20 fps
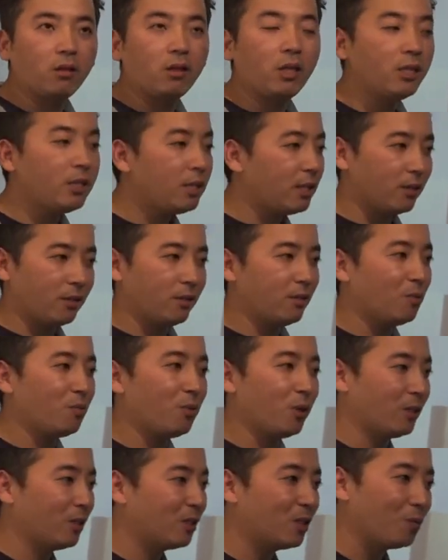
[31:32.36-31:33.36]
India didn't
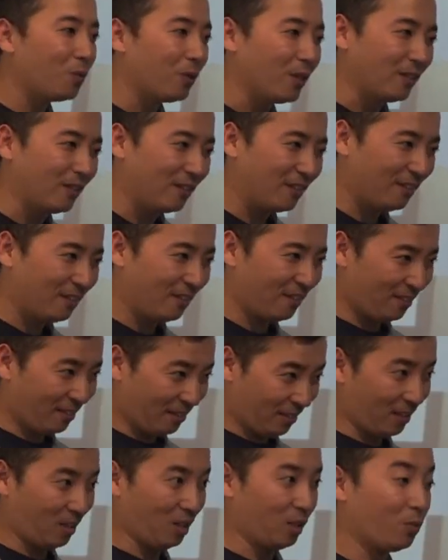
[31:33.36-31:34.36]
participate
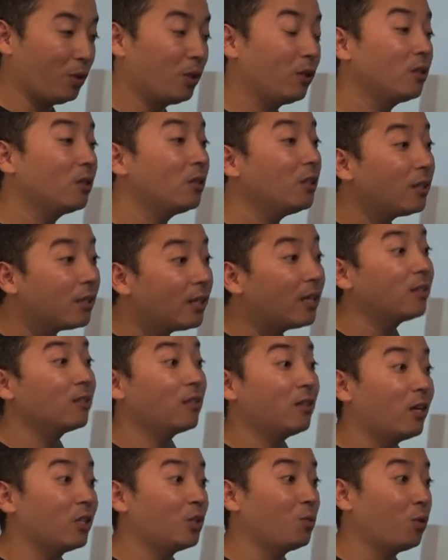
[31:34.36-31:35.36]
in this because it has
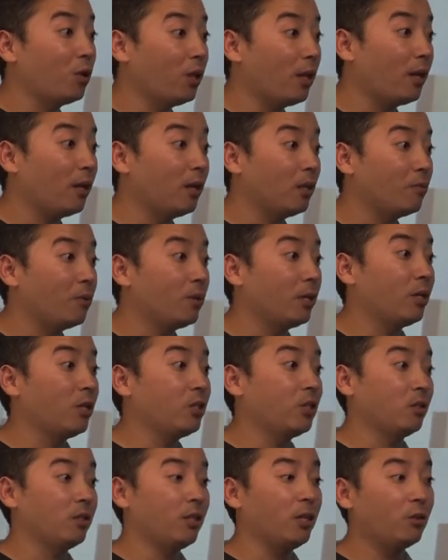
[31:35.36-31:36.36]
a lot of political
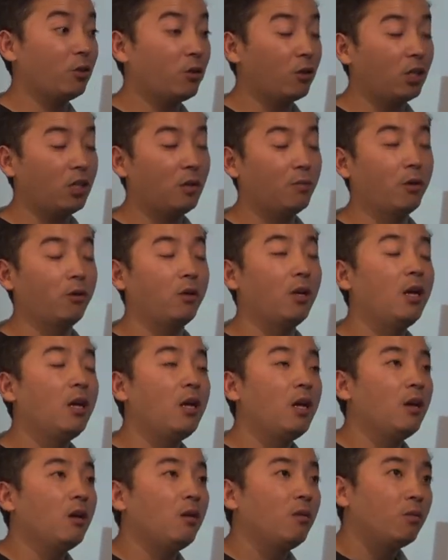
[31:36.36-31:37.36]
implications. They're talking about
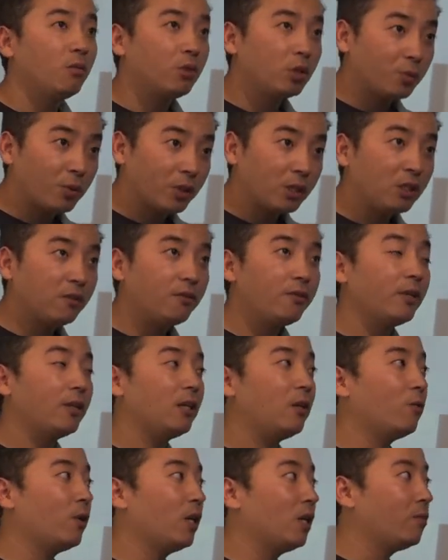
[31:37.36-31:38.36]

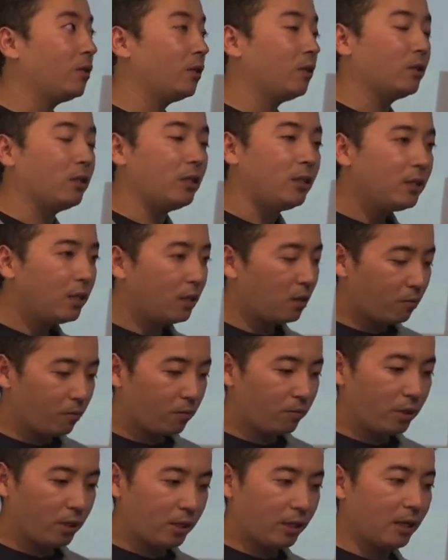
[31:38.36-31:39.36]
specifically why, because India,
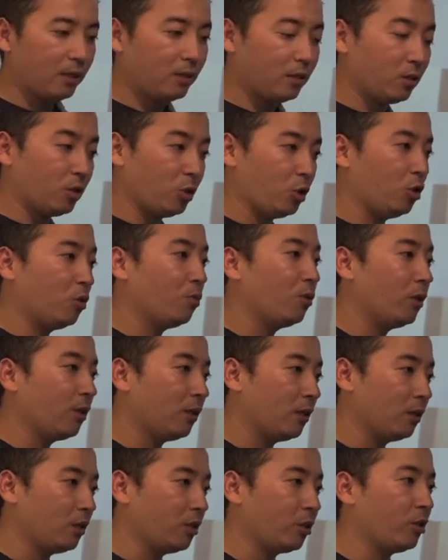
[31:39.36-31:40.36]
it has its
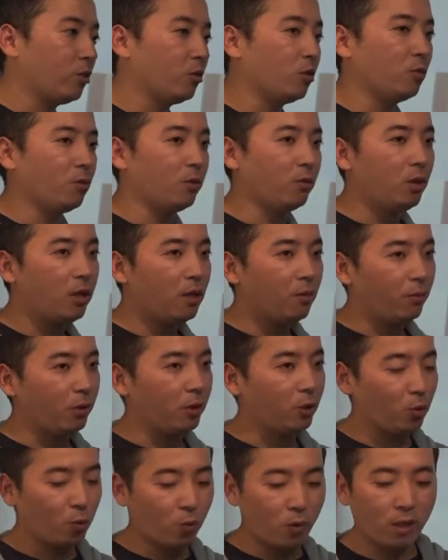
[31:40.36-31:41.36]
geopolitical issues,
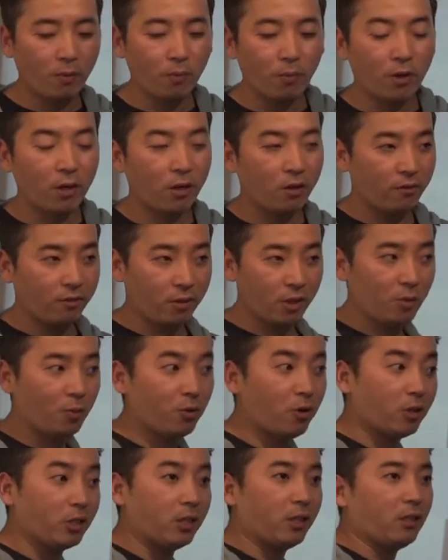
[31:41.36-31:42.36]
because one part of this
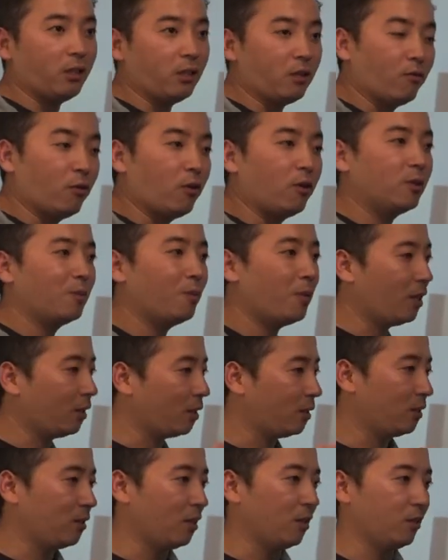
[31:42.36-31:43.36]
project involves
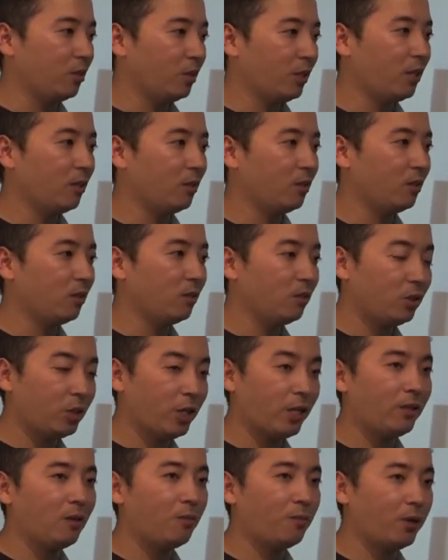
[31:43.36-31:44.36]
Pakistan,
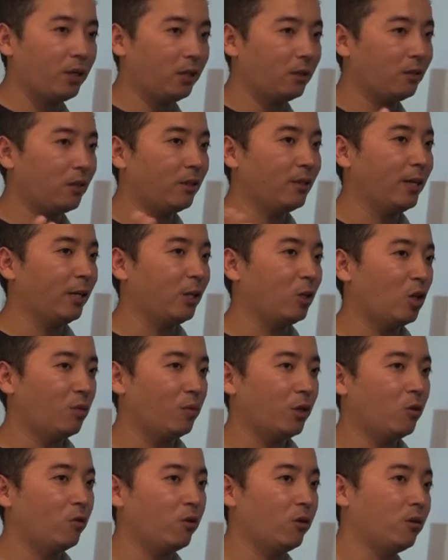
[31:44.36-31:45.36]
China-Pakistan
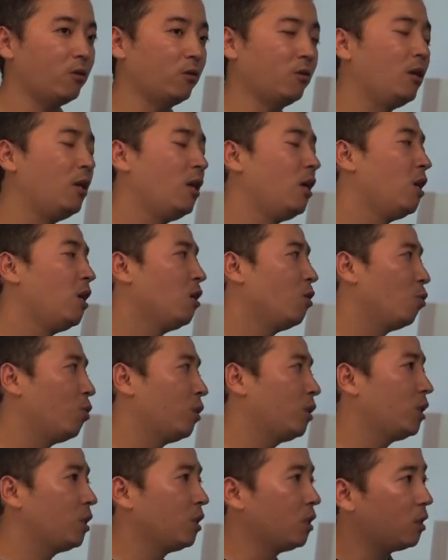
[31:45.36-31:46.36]
economic corridor,
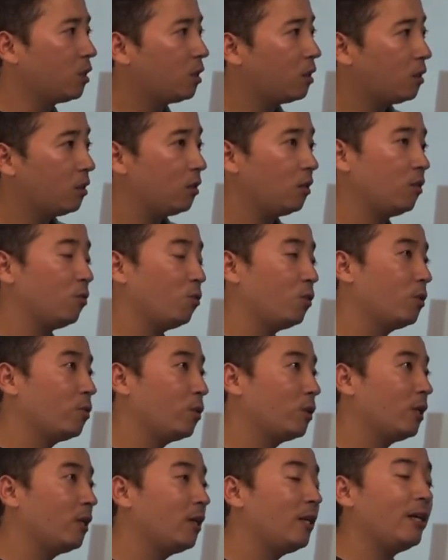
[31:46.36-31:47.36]
which
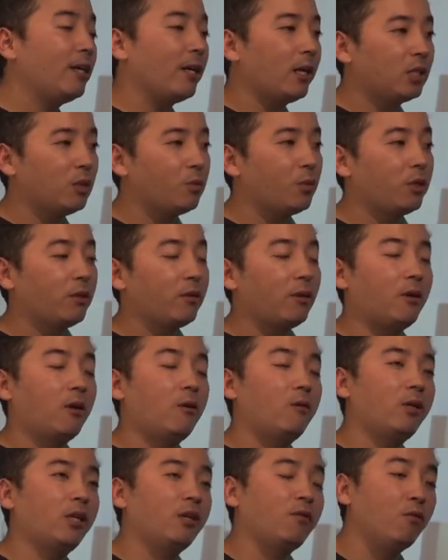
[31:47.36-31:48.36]
was earlier estimated
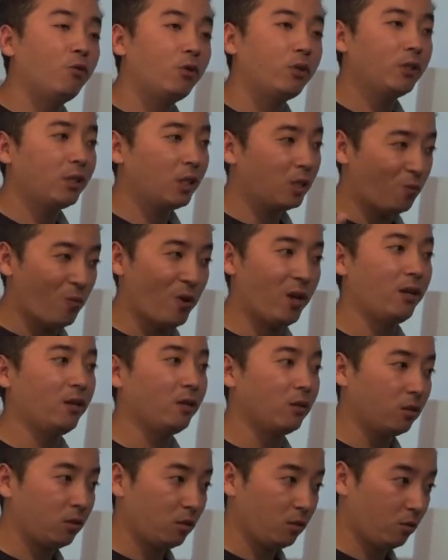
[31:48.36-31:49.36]
around like $46
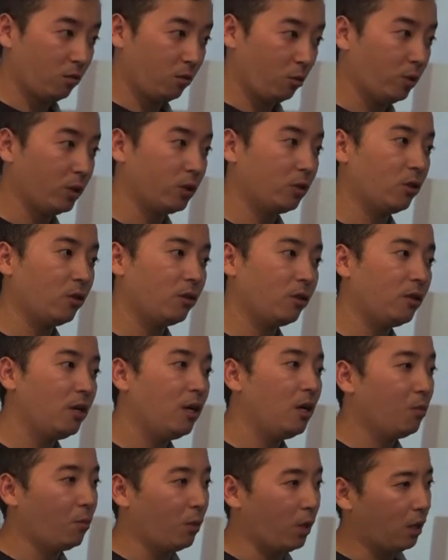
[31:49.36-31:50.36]
billion,
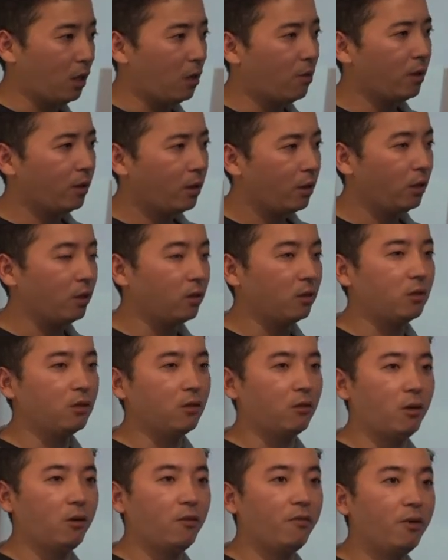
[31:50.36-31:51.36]
but now I think it's
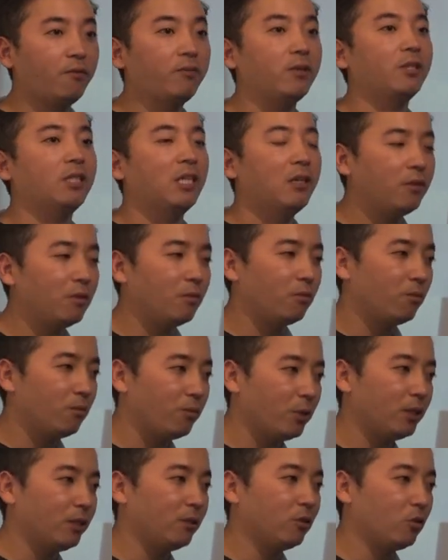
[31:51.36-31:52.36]
around $57
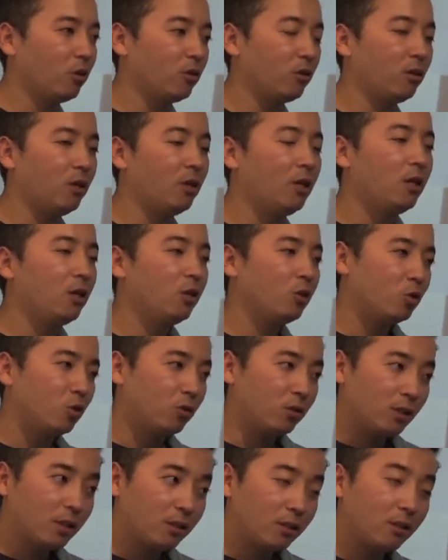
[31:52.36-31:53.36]
billion.
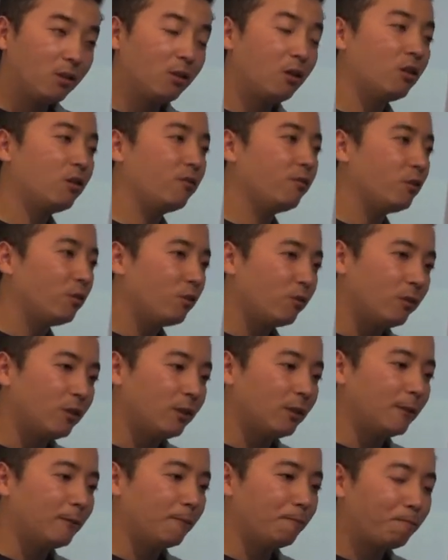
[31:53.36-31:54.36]
So there are a lot of, you
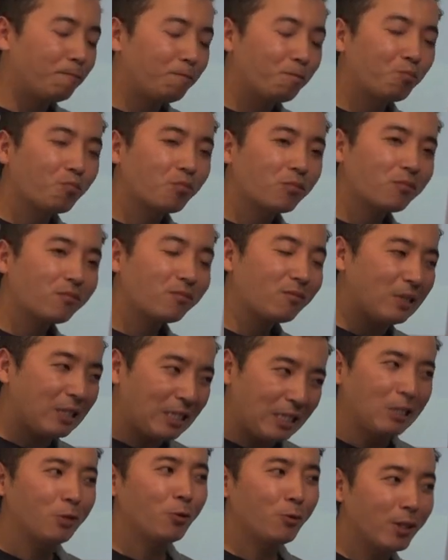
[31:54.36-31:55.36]
know,
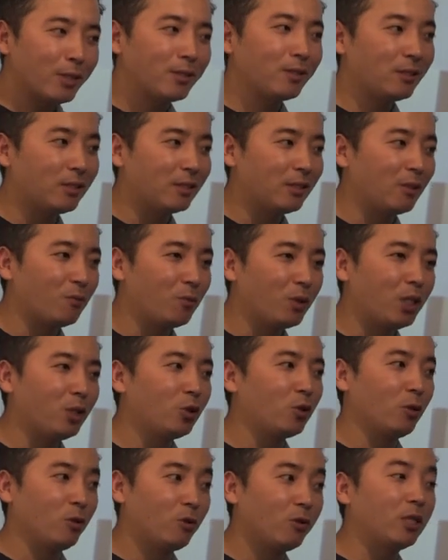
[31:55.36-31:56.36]
intricacies that we
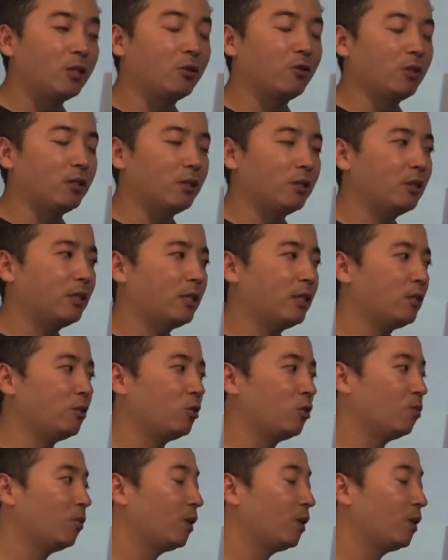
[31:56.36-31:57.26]
need to look into, understand into.